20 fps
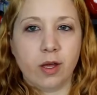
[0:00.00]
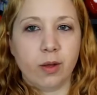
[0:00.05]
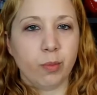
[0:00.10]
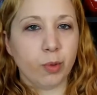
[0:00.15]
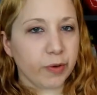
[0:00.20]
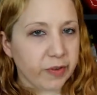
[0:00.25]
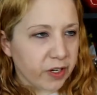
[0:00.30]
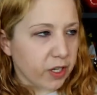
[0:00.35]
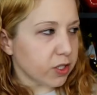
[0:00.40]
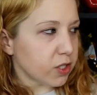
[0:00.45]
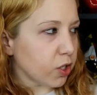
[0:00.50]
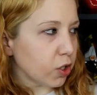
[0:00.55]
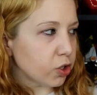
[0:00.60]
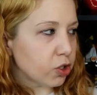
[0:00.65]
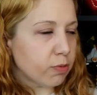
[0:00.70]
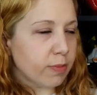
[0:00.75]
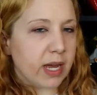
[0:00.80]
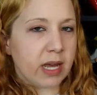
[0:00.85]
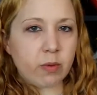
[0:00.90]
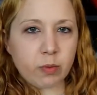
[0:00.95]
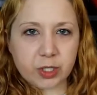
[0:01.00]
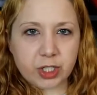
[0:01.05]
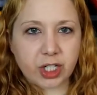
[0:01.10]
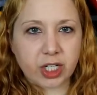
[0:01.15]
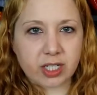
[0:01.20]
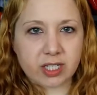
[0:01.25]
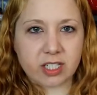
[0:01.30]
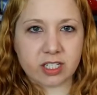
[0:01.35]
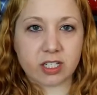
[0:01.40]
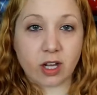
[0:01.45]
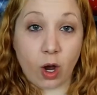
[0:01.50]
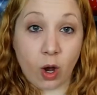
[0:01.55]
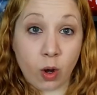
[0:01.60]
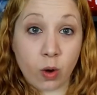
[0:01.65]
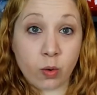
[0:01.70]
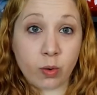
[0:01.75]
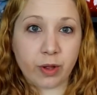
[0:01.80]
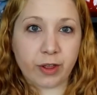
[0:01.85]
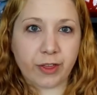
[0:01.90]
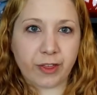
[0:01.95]
Moving on to Ultraman, which gets its
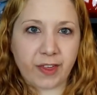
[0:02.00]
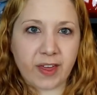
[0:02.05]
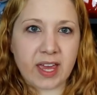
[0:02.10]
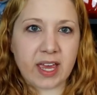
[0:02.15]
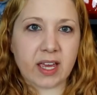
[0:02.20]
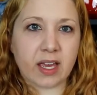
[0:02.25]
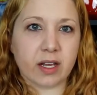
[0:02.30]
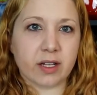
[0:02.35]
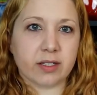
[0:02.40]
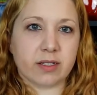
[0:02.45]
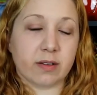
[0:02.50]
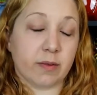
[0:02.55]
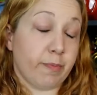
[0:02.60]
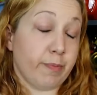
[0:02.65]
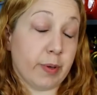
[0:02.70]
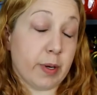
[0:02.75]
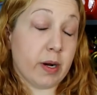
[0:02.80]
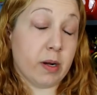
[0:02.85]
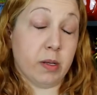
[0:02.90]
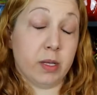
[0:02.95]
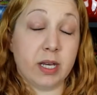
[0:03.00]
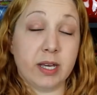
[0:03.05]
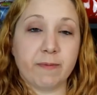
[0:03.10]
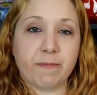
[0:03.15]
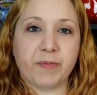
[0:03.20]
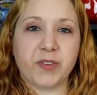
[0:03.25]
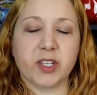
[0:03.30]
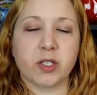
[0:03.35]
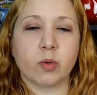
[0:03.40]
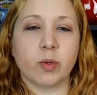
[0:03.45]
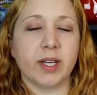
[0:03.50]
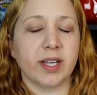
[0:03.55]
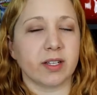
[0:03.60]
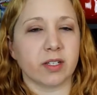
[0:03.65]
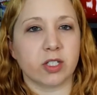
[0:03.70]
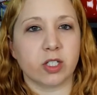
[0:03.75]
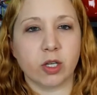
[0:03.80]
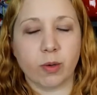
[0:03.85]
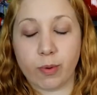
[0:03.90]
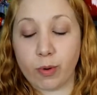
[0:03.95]
own thing it's barely this week,
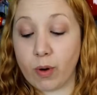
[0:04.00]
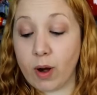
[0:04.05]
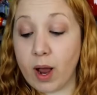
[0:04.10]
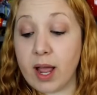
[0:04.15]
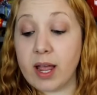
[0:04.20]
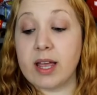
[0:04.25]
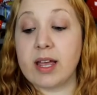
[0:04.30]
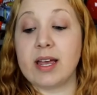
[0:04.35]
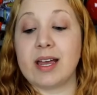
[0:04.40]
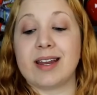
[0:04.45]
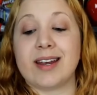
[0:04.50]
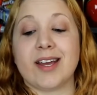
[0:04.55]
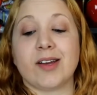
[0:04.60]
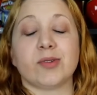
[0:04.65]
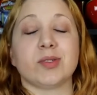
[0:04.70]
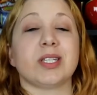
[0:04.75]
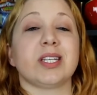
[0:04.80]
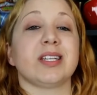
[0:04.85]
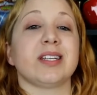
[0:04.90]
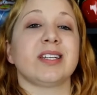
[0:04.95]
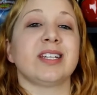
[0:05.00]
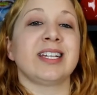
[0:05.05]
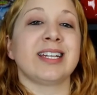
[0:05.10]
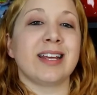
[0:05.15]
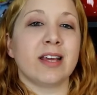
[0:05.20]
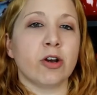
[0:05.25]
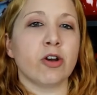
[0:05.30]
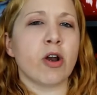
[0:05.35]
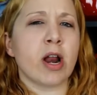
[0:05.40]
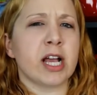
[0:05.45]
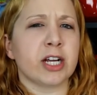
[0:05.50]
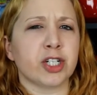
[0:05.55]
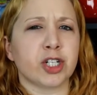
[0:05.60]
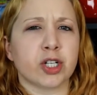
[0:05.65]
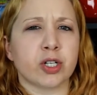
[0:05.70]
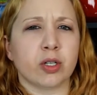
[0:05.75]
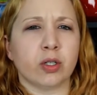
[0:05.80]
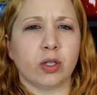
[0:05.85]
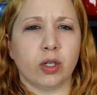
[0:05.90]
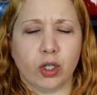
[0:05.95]
Tsuburaya announced an
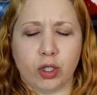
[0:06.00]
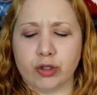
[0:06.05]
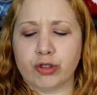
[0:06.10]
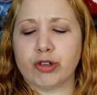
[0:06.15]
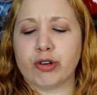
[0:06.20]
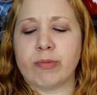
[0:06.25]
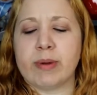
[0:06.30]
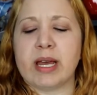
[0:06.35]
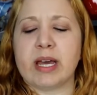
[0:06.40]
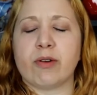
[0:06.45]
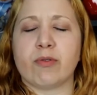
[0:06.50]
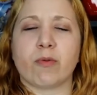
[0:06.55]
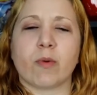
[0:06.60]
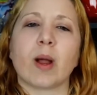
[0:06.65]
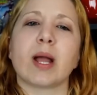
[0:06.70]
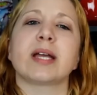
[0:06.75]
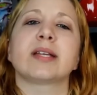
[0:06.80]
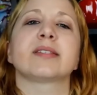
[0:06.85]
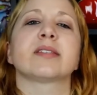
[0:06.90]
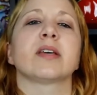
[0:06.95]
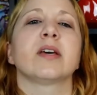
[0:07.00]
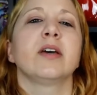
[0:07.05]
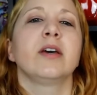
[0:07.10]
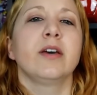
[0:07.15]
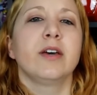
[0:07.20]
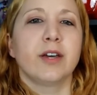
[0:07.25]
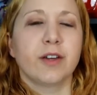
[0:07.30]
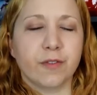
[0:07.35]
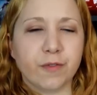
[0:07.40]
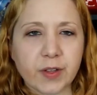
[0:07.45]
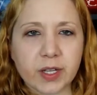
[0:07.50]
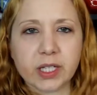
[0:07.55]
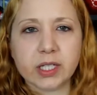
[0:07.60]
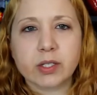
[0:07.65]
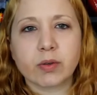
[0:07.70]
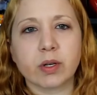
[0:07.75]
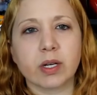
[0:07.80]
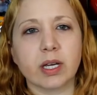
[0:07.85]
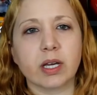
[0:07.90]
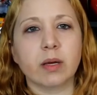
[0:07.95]
international Ultraman rights
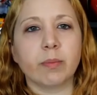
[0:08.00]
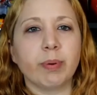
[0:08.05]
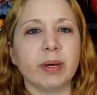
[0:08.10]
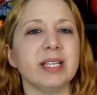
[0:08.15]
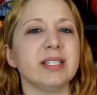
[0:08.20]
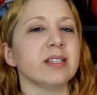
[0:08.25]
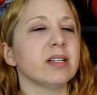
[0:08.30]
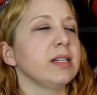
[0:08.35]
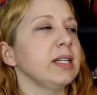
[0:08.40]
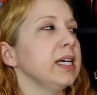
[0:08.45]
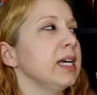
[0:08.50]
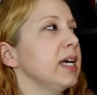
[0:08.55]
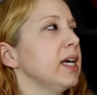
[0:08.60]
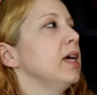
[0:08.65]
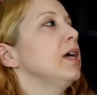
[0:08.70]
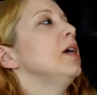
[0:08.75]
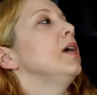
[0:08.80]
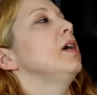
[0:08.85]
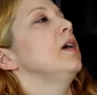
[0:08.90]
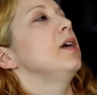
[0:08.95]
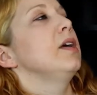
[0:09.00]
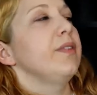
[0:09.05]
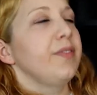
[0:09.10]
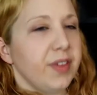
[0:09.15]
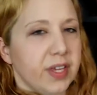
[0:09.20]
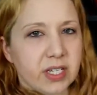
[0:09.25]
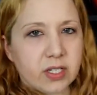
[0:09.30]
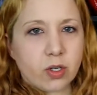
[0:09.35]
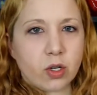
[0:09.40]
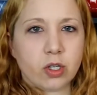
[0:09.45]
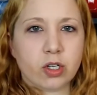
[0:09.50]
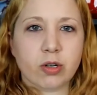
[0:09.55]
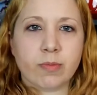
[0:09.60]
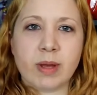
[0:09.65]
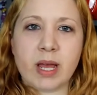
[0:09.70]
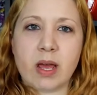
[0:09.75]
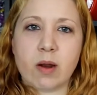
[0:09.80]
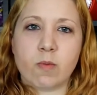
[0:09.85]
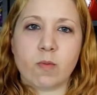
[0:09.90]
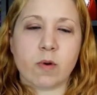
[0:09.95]
victory. Basically, these
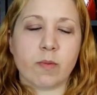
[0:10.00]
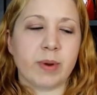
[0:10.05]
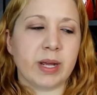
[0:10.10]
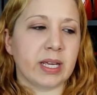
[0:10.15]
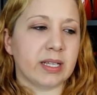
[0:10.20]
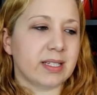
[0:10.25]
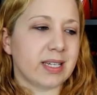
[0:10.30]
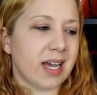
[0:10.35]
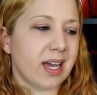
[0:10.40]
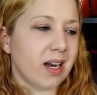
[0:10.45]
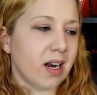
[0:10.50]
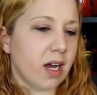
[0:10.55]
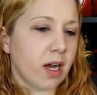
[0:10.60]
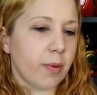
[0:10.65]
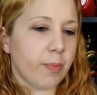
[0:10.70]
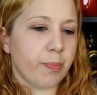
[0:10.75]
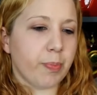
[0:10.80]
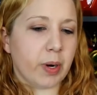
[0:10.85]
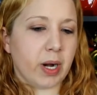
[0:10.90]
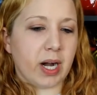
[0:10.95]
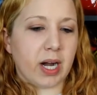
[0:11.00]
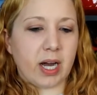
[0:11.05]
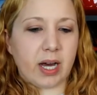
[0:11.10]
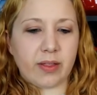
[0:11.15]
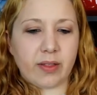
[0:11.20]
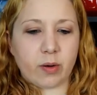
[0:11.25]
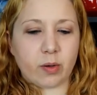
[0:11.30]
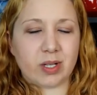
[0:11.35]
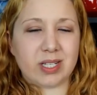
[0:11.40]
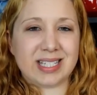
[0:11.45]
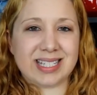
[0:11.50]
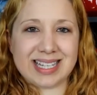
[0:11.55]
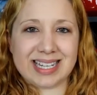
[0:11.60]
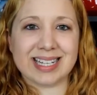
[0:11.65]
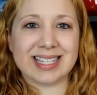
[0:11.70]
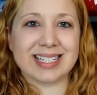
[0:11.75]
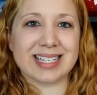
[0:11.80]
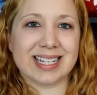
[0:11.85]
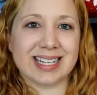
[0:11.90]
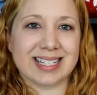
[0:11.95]
Ultraman were being tied up. Uh, there were
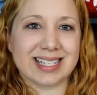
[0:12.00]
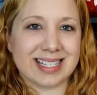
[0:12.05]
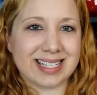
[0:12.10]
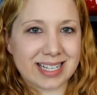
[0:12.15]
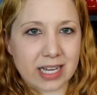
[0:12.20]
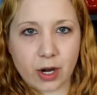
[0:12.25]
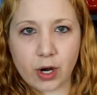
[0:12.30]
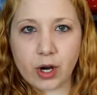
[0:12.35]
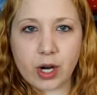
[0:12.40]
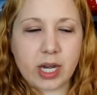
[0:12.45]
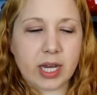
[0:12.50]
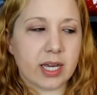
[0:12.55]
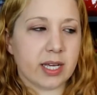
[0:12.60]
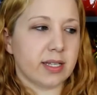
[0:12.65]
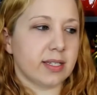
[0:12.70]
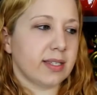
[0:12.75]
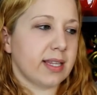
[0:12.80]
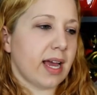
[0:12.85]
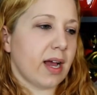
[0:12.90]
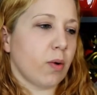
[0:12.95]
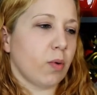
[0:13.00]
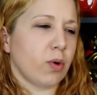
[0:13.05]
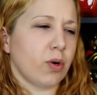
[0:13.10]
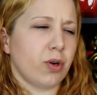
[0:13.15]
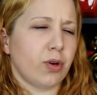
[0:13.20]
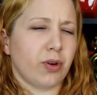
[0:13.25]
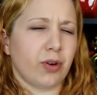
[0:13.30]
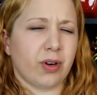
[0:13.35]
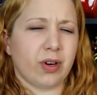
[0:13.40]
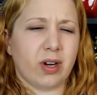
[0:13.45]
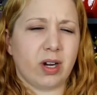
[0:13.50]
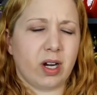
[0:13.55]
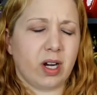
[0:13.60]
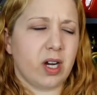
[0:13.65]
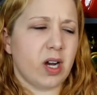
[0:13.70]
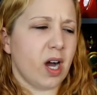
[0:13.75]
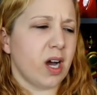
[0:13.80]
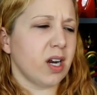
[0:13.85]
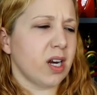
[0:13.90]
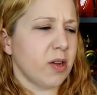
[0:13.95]
six series that were
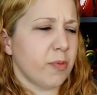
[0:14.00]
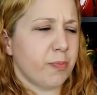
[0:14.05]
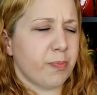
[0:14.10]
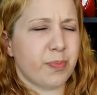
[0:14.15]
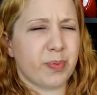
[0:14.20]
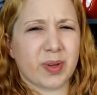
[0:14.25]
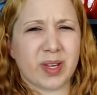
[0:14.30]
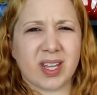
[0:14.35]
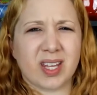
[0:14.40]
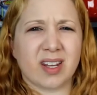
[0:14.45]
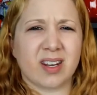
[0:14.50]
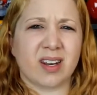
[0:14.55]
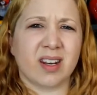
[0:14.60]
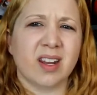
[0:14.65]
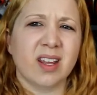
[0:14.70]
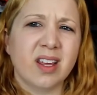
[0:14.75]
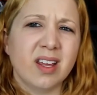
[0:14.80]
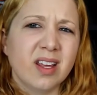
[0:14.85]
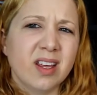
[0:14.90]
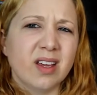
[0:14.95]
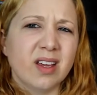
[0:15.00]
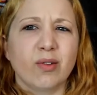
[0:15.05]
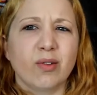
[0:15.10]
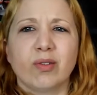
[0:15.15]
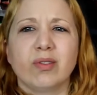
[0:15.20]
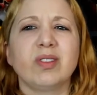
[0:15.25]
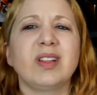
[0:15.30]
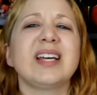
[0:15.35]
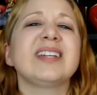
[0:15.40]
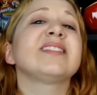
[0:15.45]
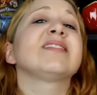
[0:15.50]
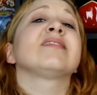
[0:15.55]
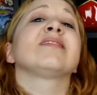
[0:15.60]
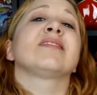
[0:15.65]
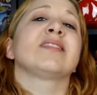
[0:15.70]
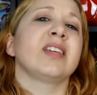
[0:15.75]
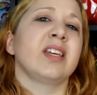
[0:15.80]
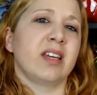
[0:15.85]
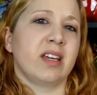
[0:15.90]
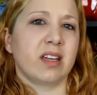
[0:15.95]
caught up in
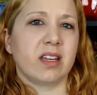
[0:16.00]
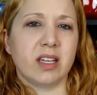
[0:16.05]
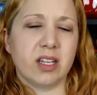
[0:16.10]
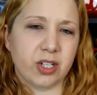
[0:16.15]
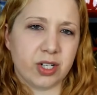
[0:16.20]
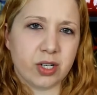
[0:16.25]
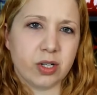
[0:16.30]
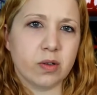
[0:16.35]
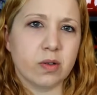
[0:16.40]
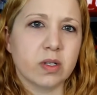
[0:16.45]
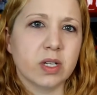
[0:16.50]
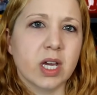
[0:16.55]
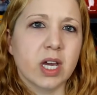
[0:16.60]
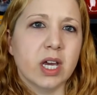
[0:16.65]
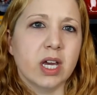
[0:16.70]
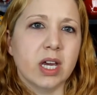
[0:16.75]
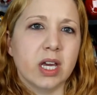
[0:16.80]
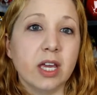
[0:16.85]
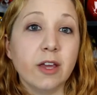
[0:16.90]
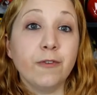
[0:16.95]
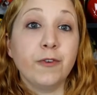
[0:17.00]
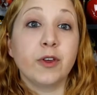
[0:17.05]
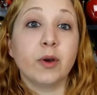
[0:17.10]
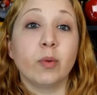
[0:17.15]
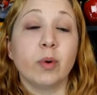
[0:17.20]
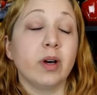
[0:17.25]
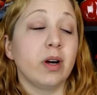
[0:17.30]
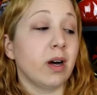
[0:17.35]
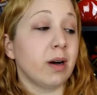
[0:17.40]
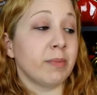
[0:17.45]
licensing issues, if you will.